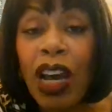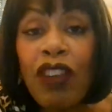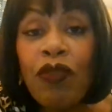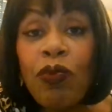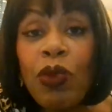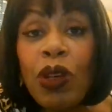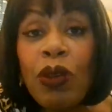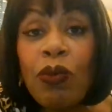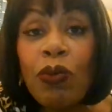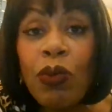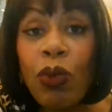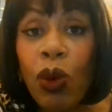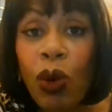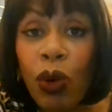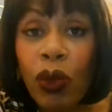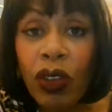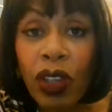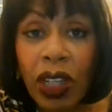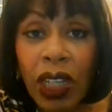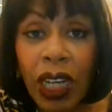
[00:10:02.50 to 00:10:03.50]
have been
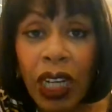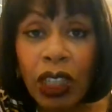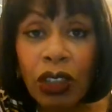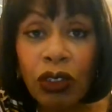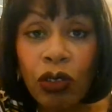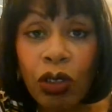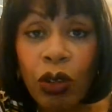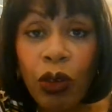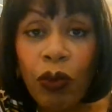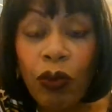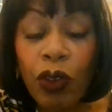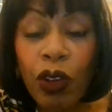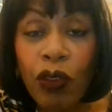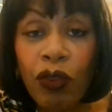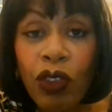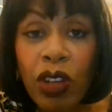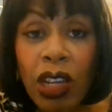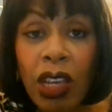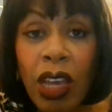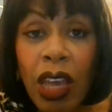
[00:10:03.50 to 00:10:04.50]
more than
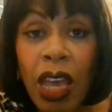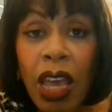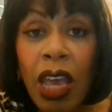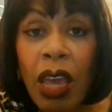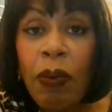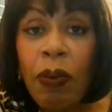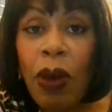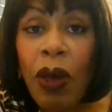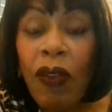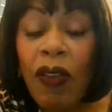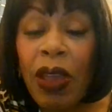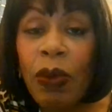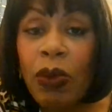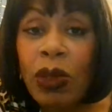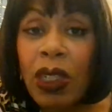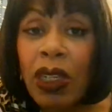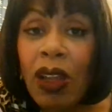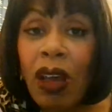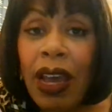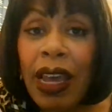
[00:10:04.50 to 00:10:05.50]
150, but it
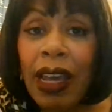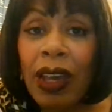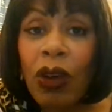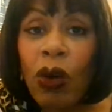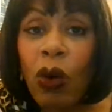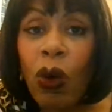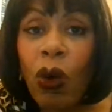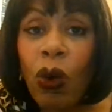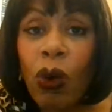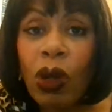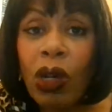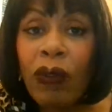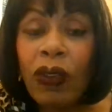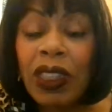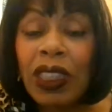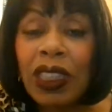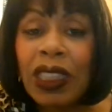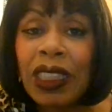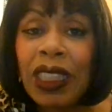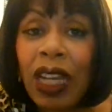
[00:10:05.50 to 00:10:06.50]
was like all of a
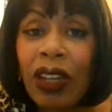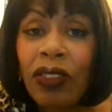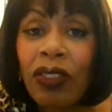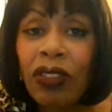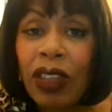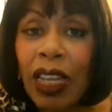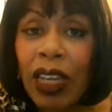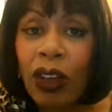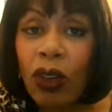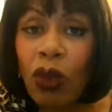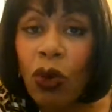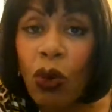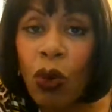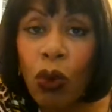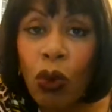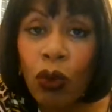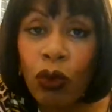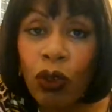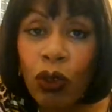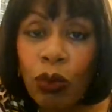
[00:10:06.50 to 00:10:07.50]
sudden they'd
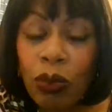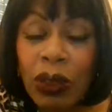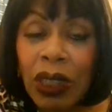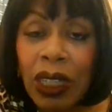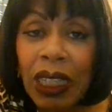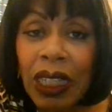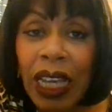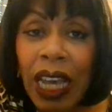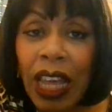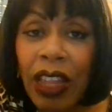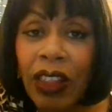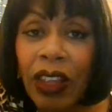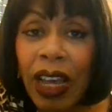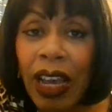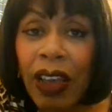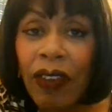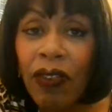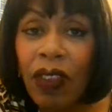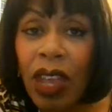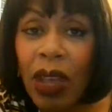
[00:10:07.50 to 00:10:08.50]
all grouped together
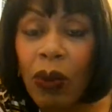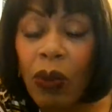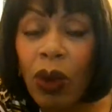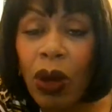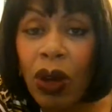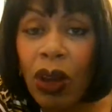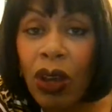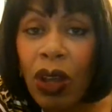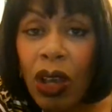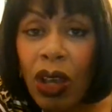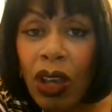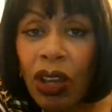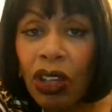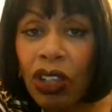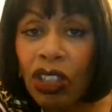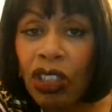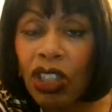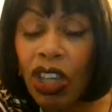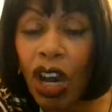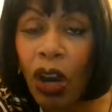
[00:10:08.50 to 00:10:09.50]
and they were
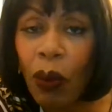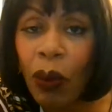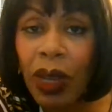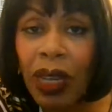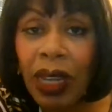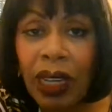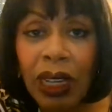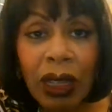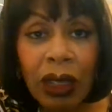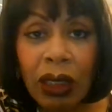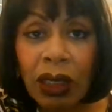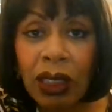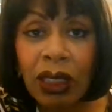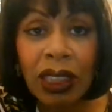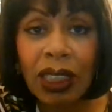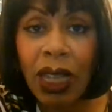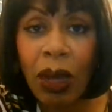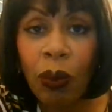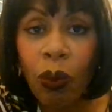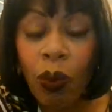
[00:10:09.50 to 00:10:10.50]
going
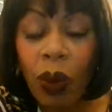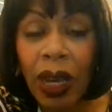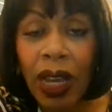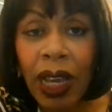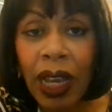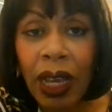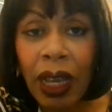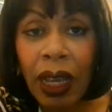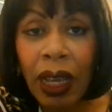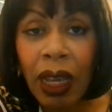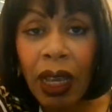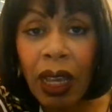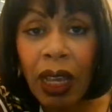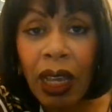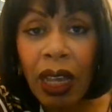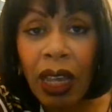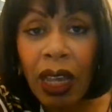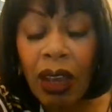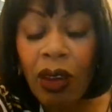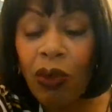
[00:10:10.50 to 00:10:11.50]
somewhere.
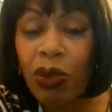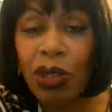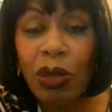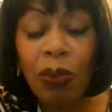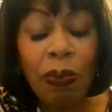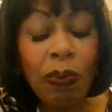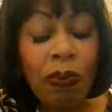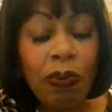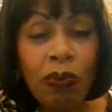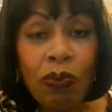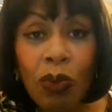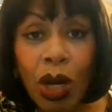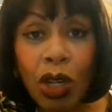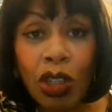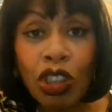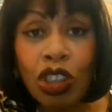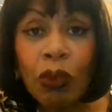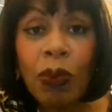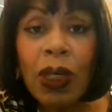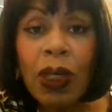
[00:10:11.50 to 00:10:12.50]
It was
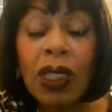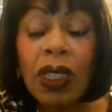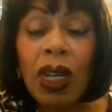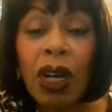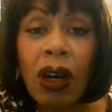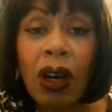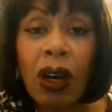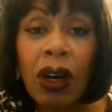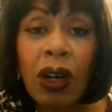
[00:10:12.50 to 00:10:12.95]
most bizarre.